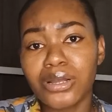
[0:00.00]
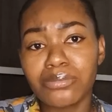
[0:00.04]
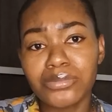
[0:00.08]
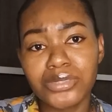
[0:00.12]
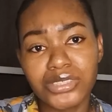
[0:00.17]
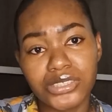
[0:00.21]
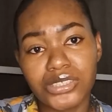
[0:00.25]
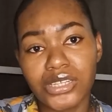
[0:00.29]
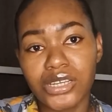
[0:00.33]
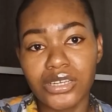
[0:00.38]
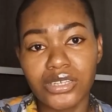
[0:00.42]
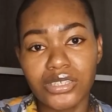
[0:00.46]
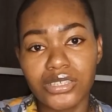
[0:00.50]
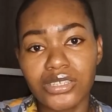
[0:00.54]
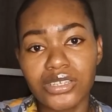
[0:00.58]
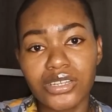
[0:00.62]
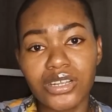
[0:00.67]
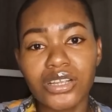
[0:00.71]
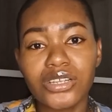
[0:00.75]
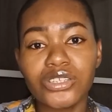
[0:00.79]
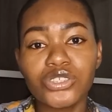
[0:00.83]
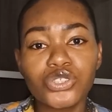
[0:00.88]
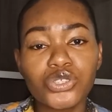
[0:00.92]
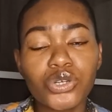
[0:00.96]
what I'm saying?
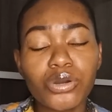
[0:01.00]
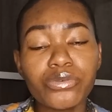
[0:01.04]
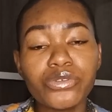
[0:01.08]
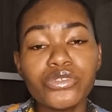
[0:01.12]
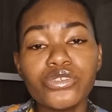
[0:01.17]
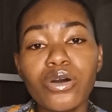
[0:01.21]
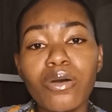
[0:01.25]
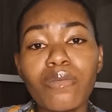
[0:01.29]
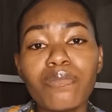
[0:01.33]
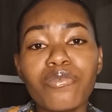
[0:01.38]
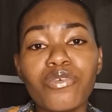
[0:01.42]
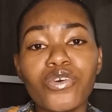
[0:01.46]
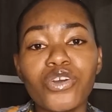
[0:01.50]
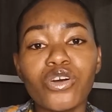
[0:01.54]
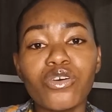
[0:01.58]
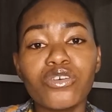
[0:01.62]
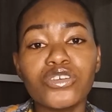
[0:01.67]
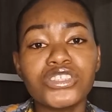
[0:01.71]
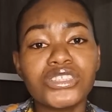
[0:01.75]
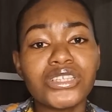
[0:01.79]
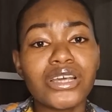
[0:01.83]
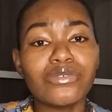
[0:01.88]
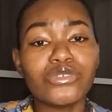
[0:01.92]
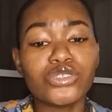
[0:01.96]
Showing up for
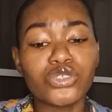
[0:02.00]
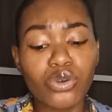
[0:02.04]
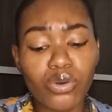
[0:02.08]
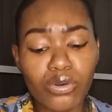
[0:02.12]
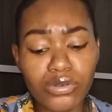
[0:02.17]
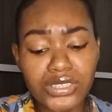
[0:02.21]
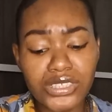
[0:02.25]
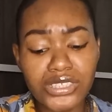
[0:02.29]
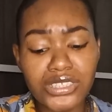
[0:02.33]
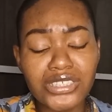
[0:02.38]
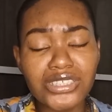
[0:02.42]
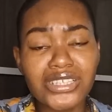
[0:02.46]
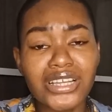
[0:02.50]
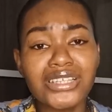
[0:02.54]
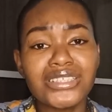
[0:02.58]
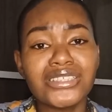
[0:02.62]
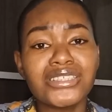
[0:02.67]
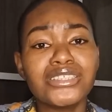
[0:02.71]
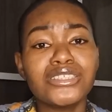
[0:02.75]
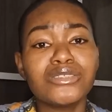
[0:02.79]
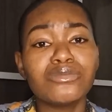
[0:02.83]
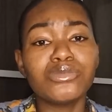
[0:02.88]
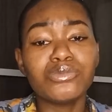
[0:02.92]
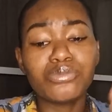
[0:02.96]
your service
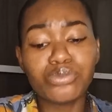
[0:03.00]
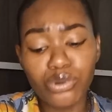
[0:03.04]
consistently,